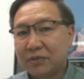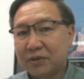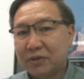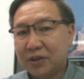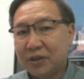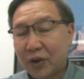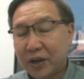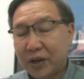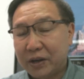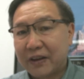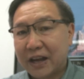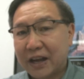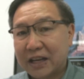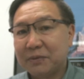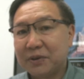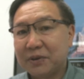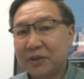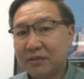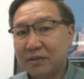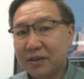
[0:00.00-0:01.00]
Your
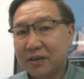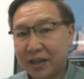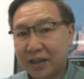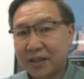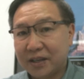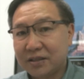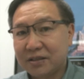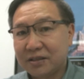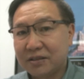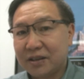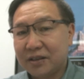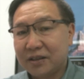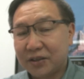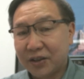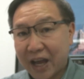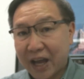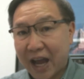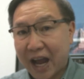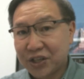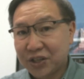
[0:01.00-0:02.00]
investment is the
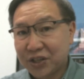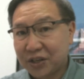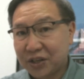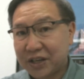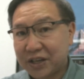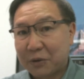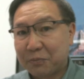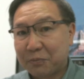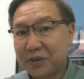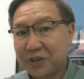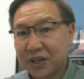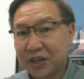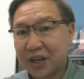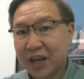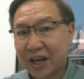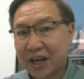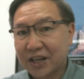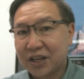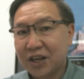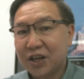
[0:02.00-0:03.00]
cash, the down payment is
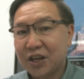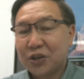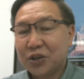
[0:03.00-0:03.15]
cash.